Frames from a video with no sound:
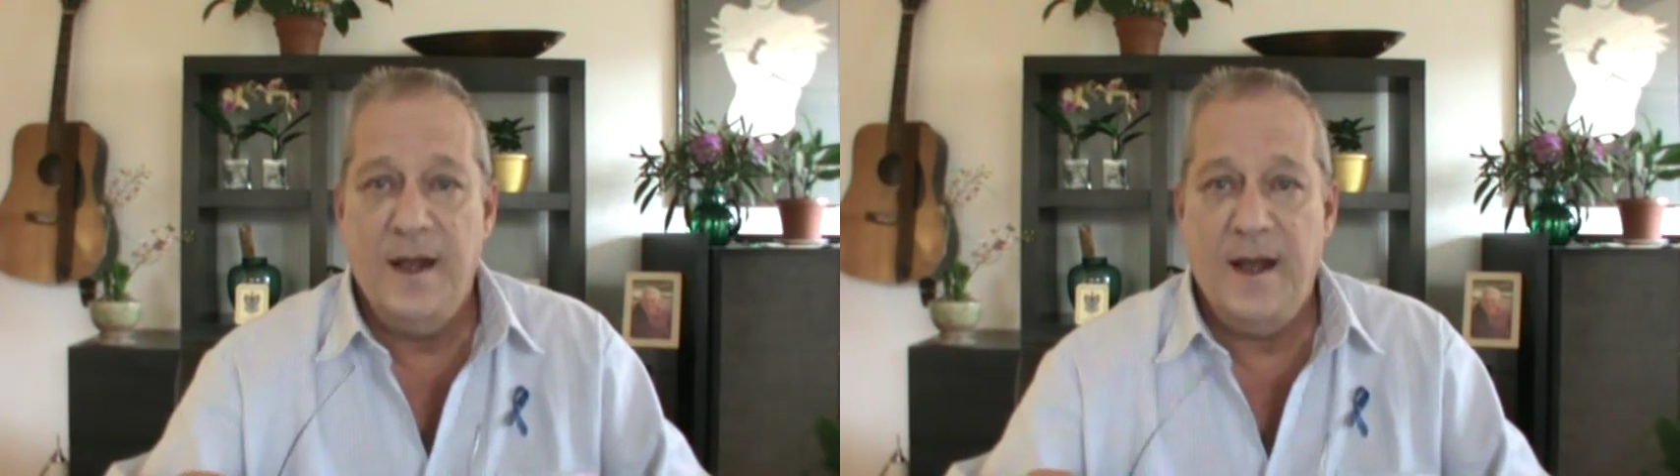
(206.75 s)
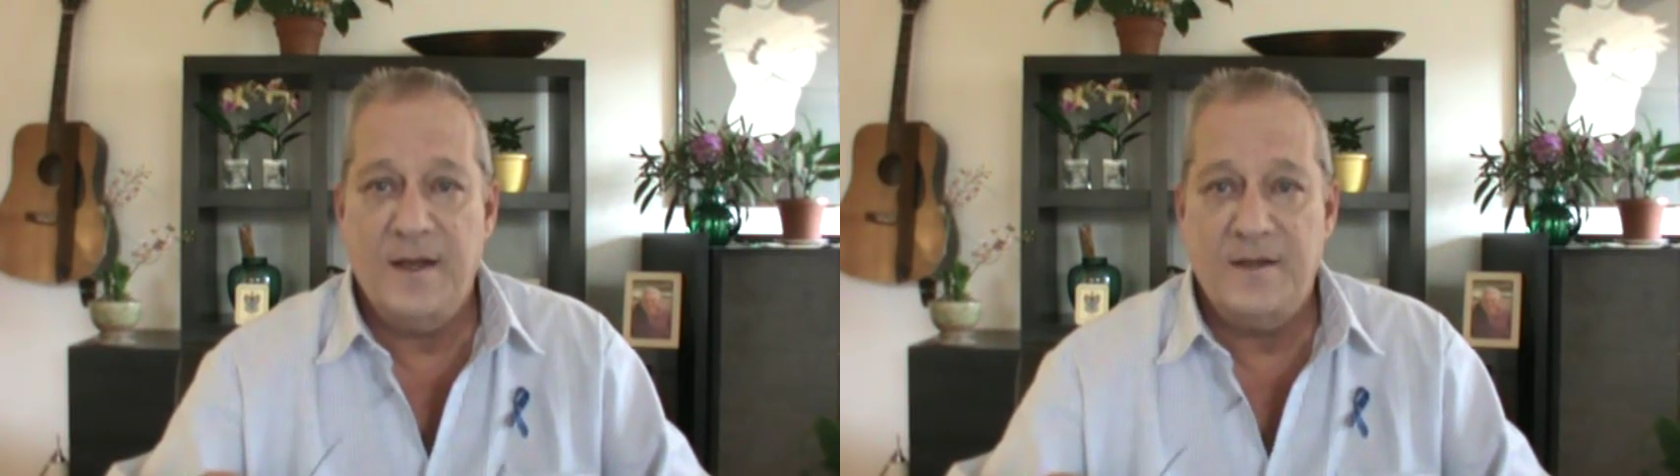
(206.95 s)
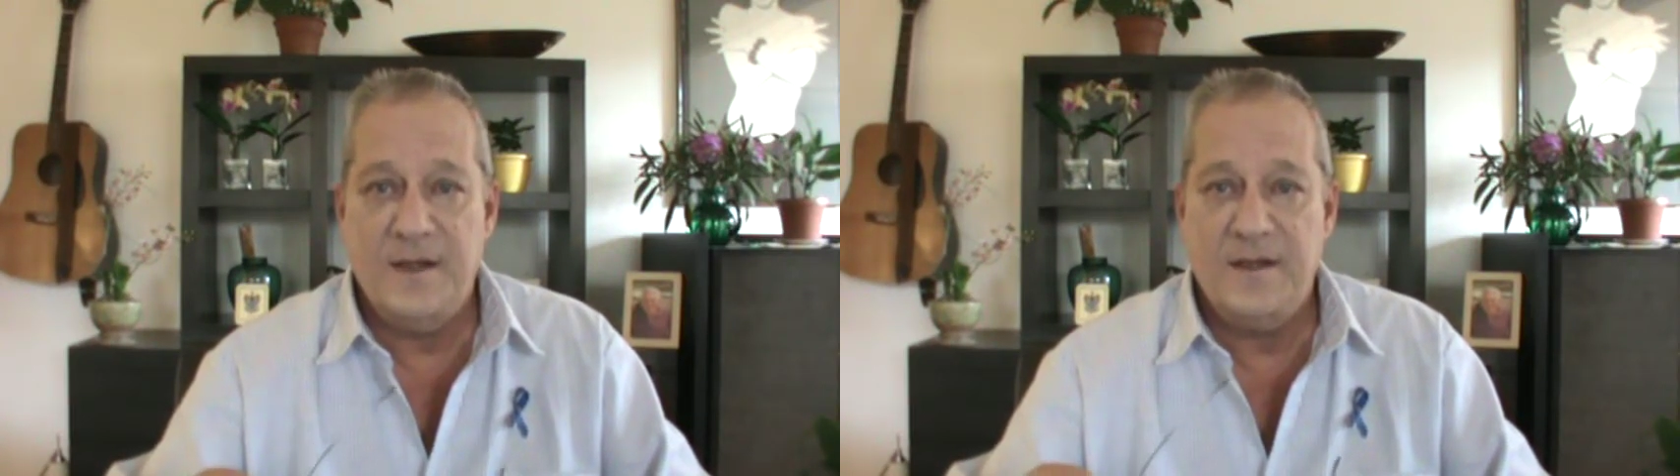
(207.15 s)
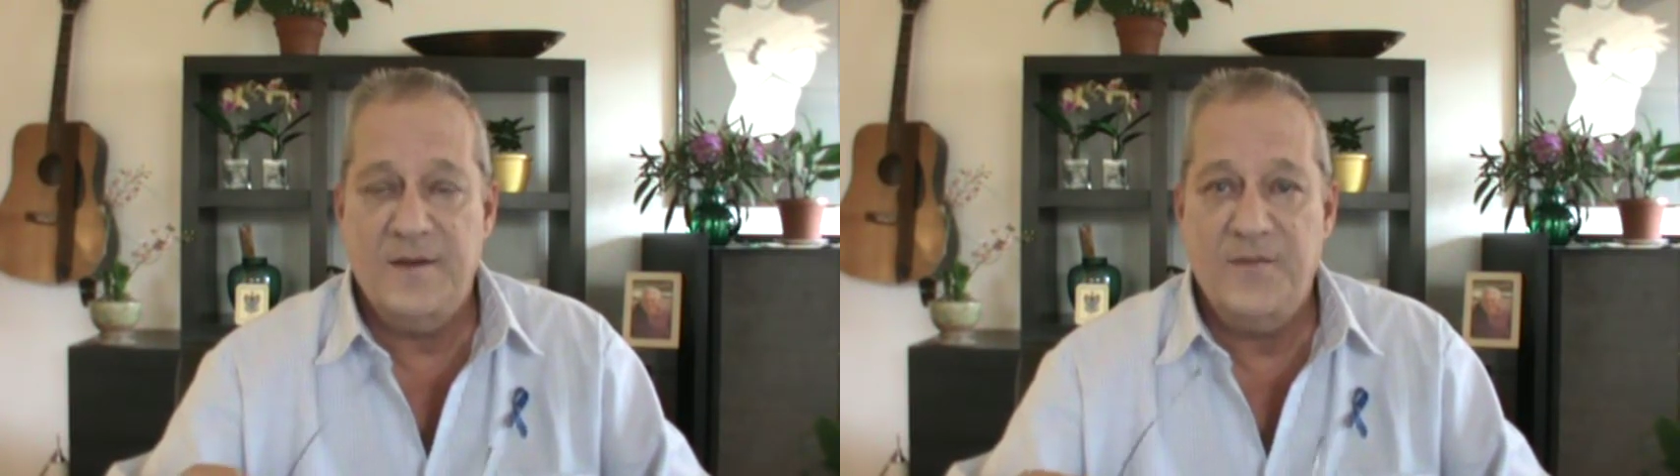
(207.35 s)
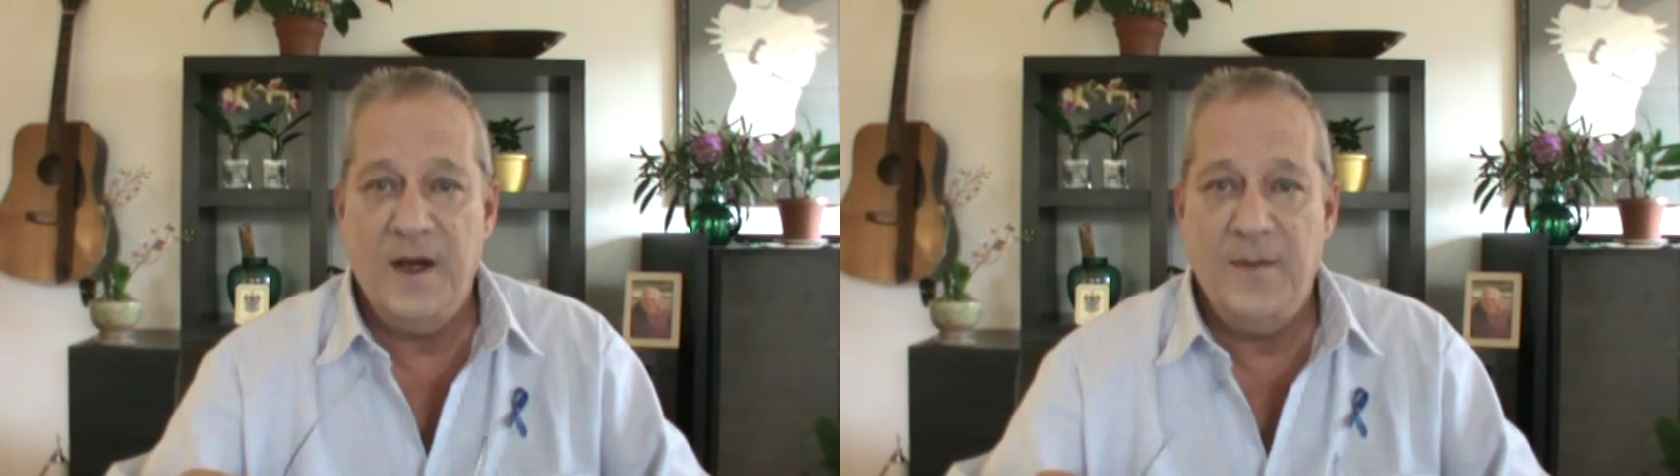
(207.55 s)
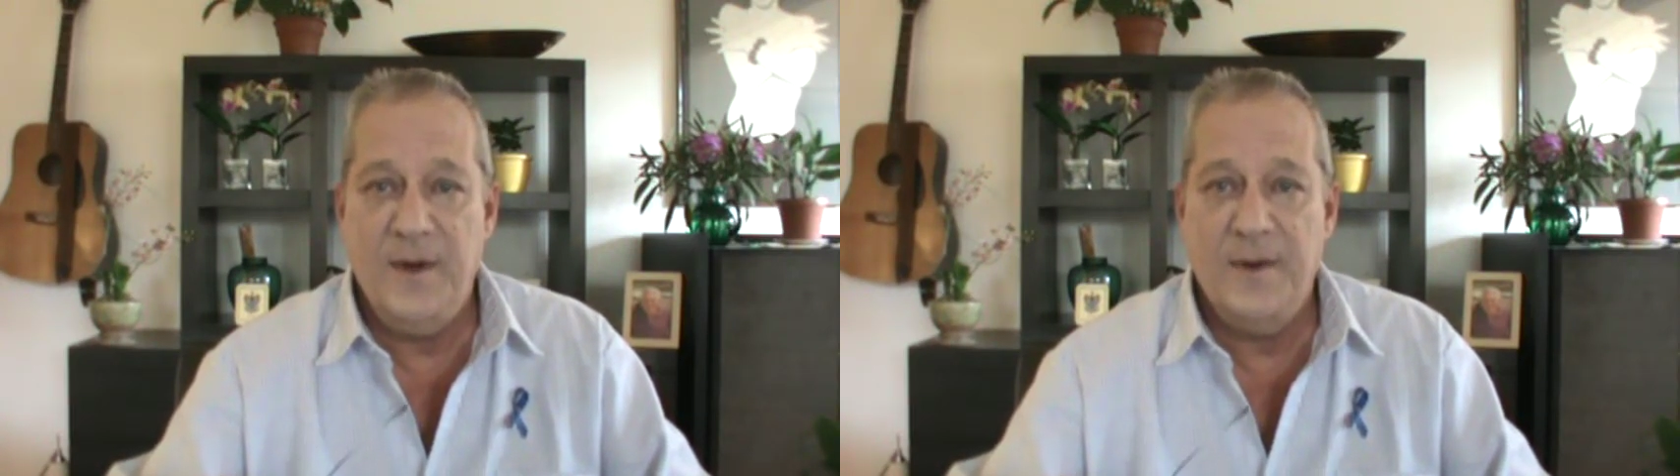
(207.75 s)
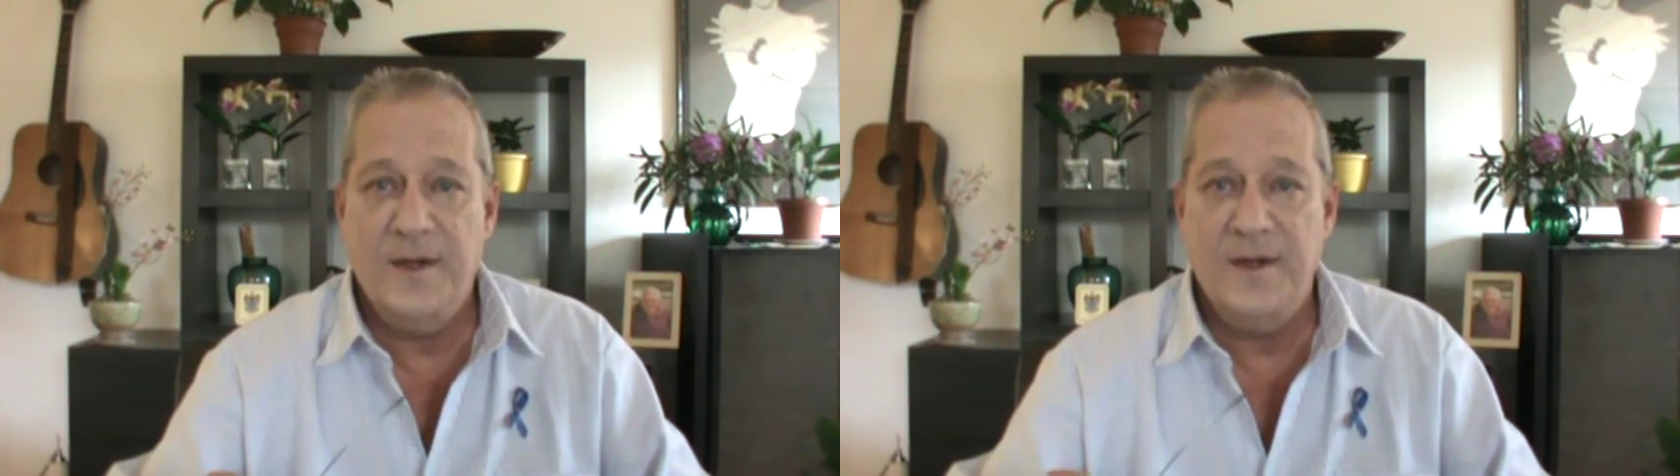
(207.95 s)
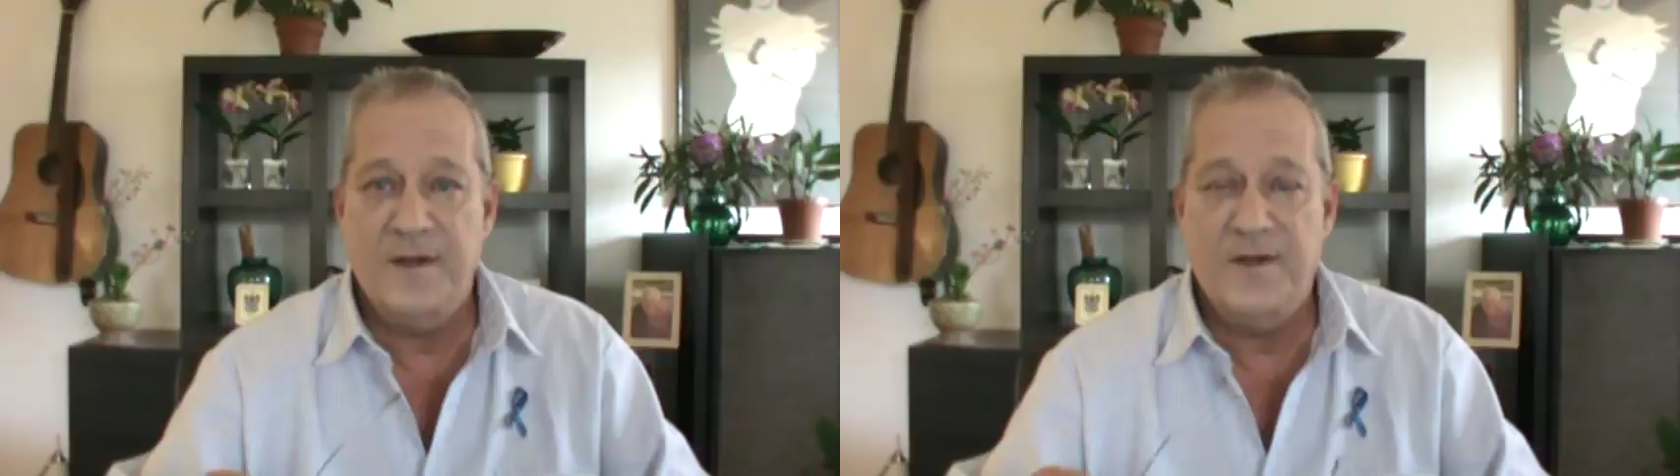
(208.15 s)
asked us if we'd be
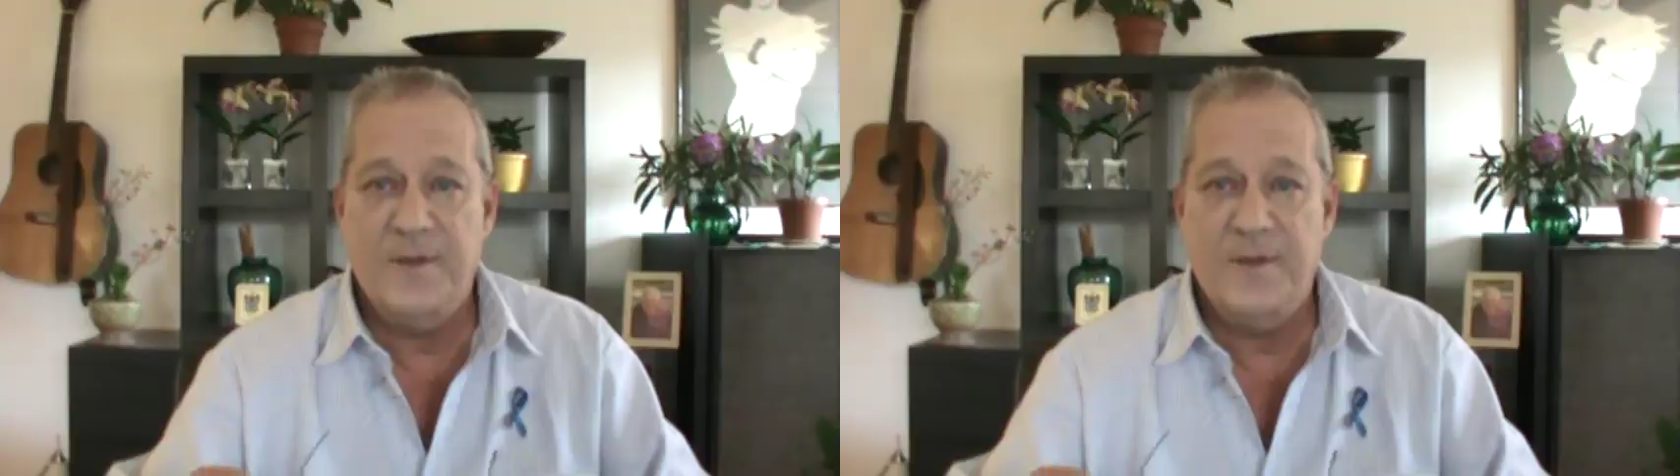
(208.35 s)
willing to